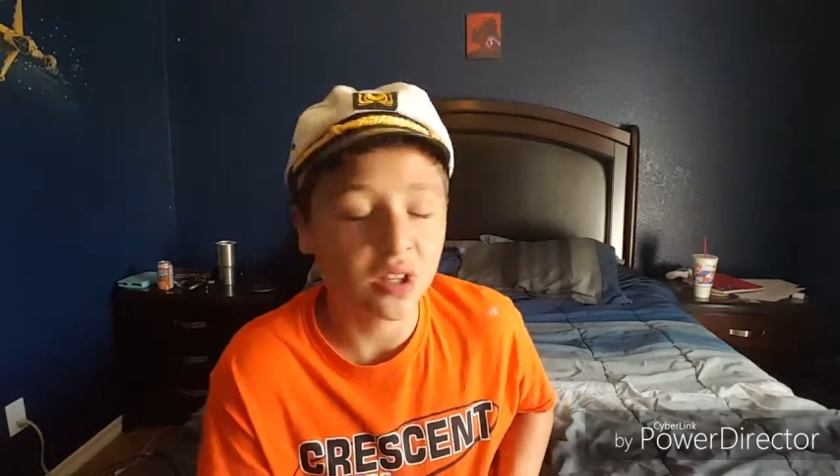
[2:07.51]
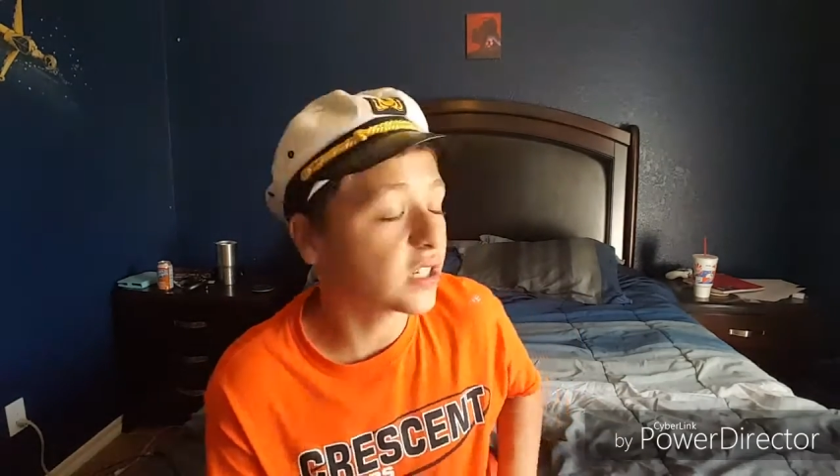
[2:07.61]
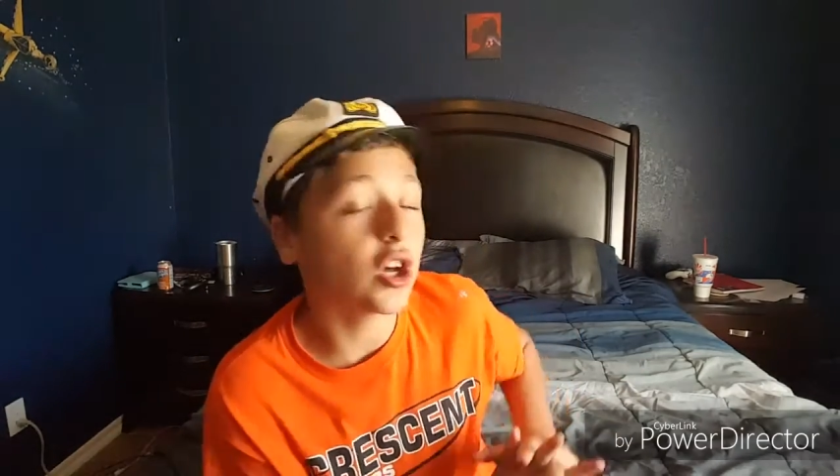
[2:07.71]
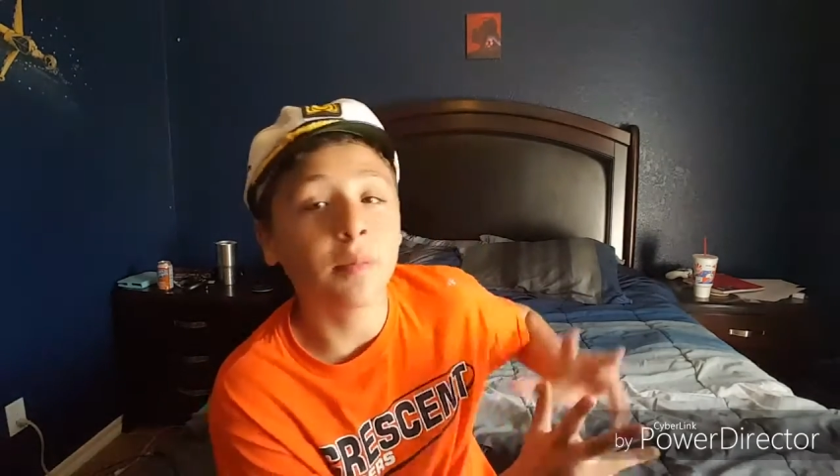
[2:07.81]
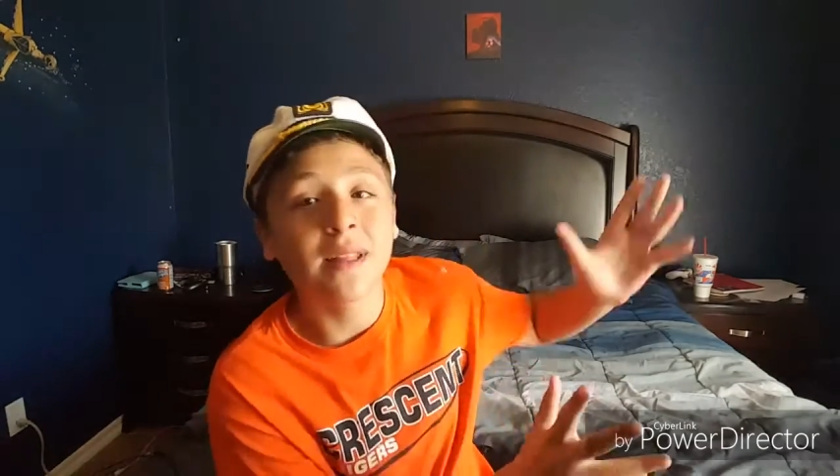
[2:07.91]

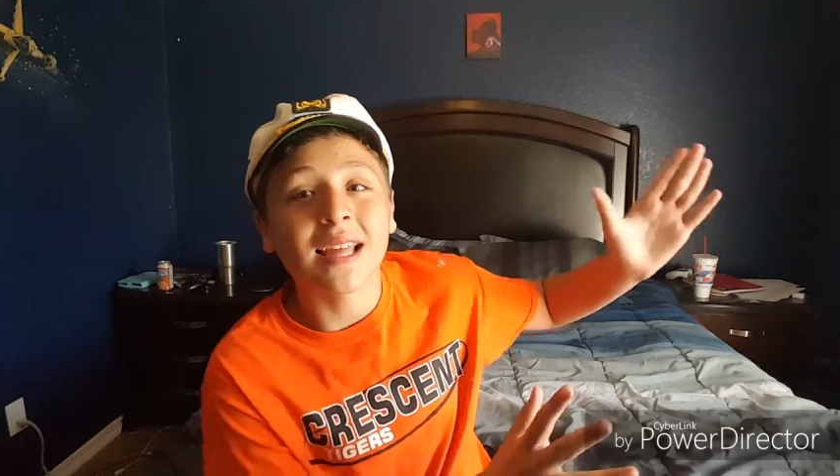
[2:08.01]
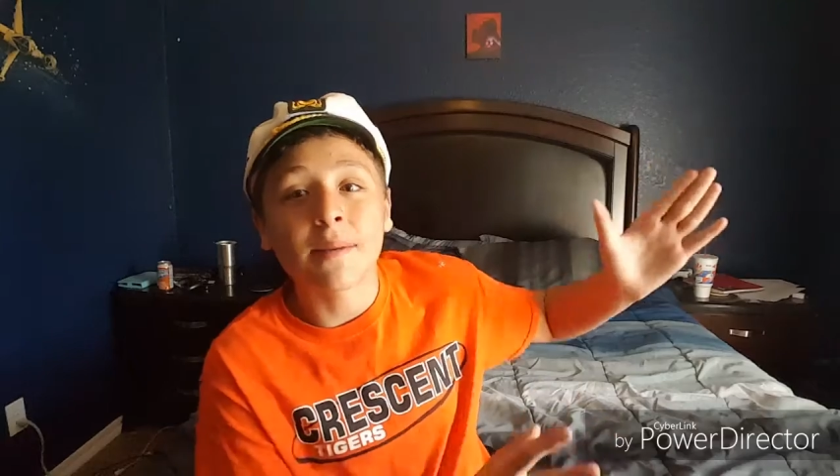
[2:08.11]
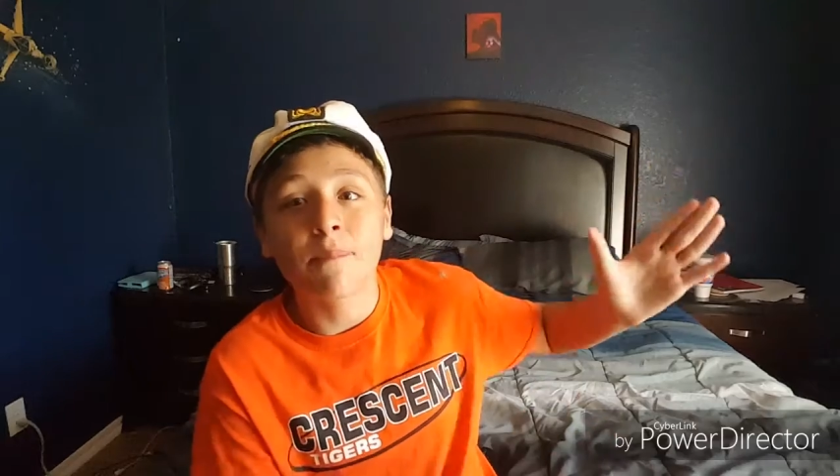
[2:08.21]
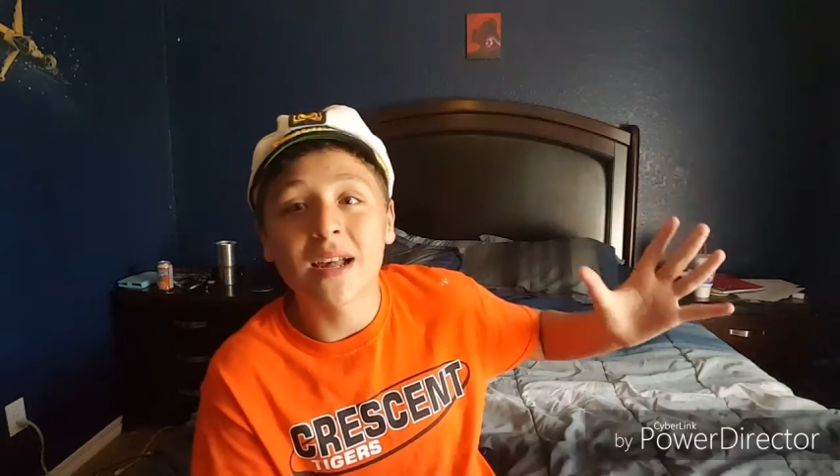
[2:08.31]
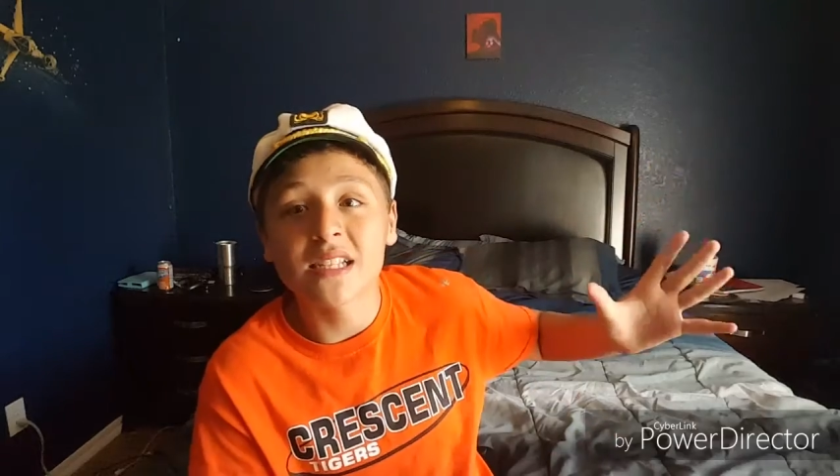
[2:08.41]
This could be like
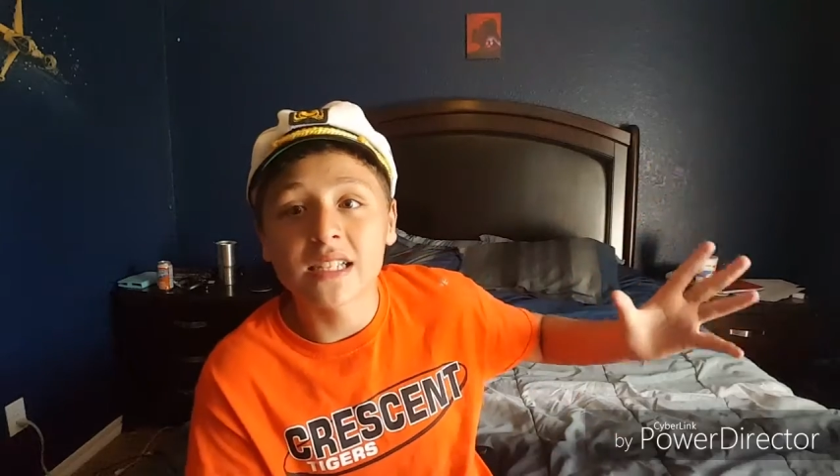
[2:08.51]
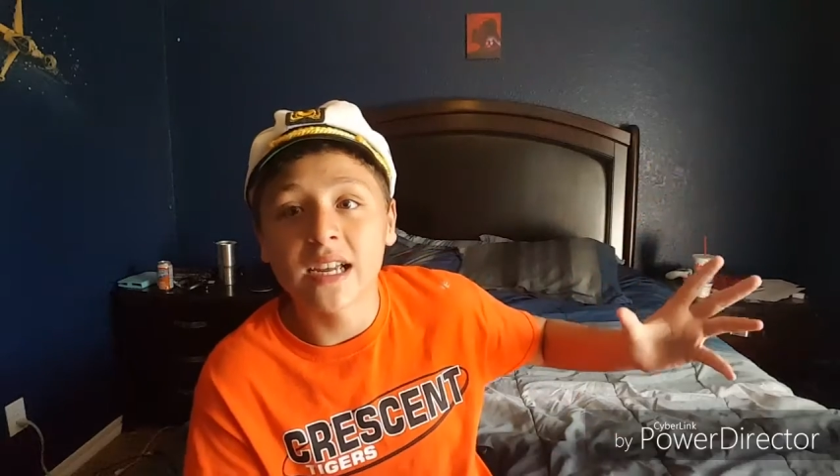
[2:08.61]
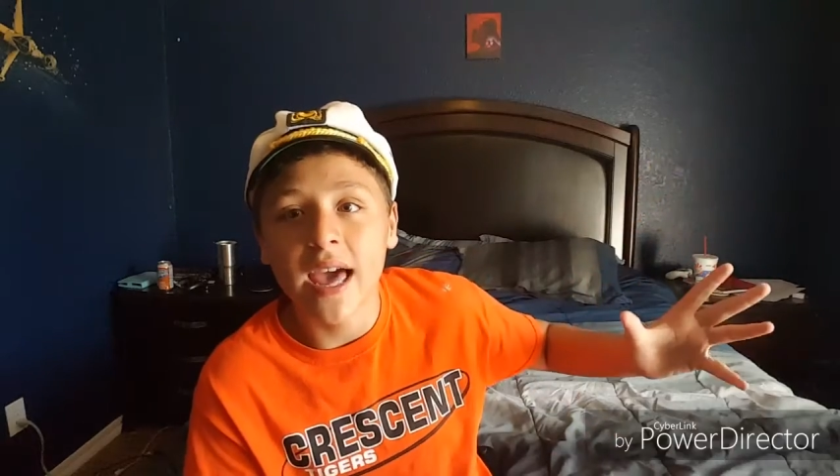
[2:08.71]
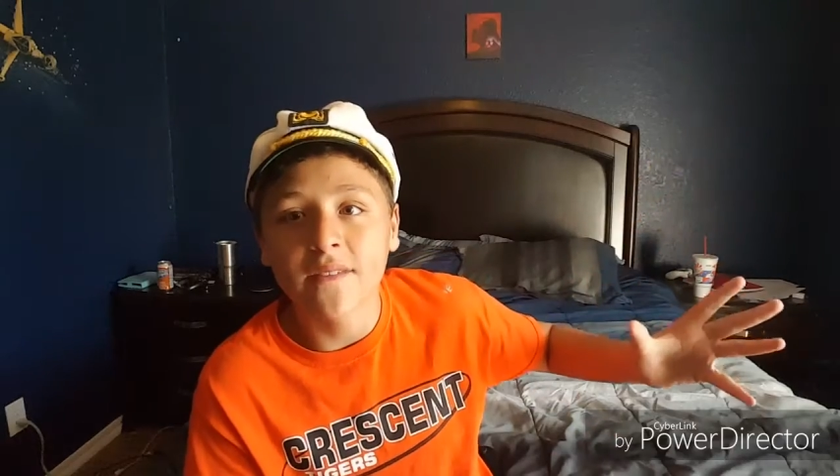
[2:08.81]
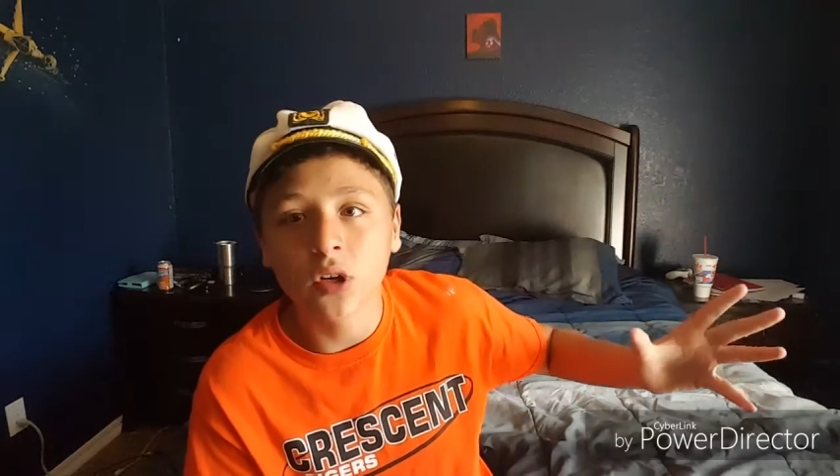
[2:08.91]
the best
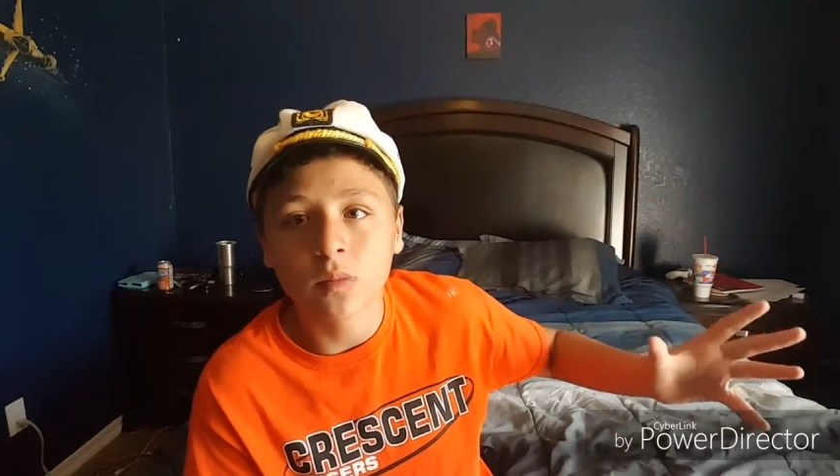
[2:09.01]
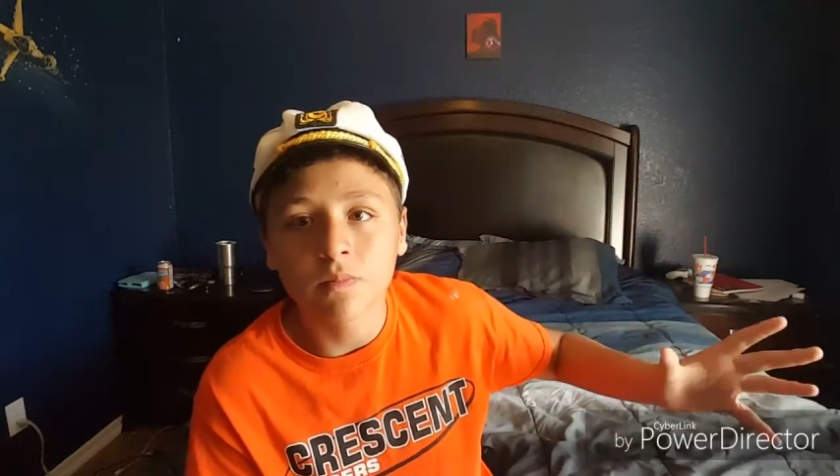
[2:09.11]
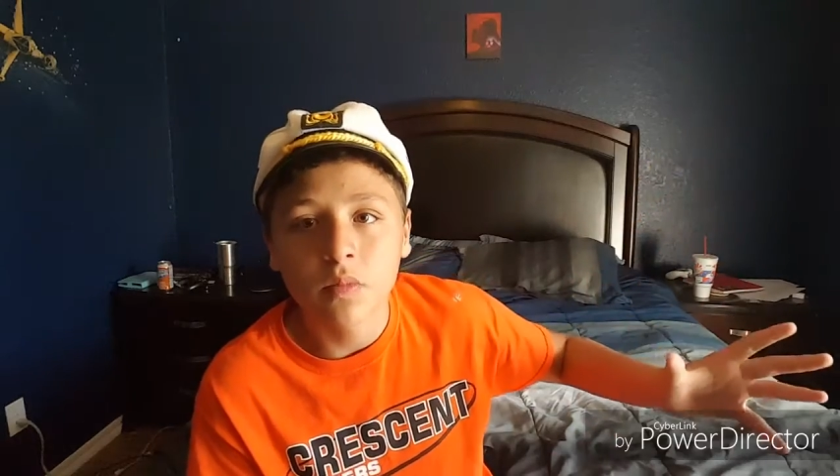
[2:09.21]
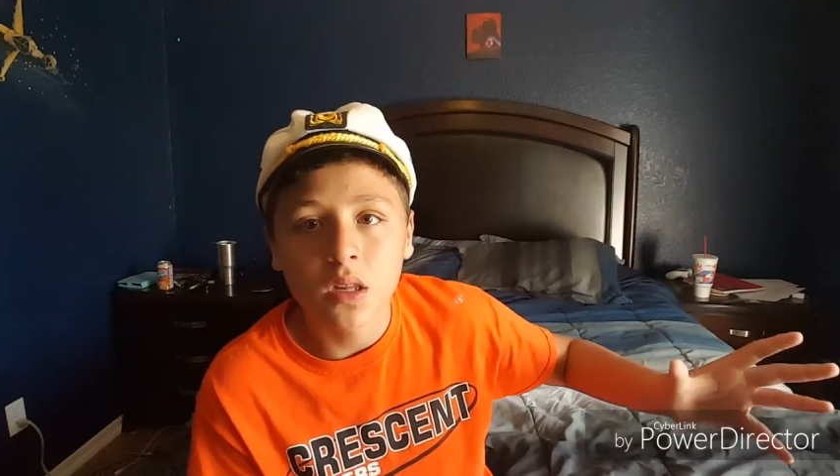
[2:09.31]
thing ever.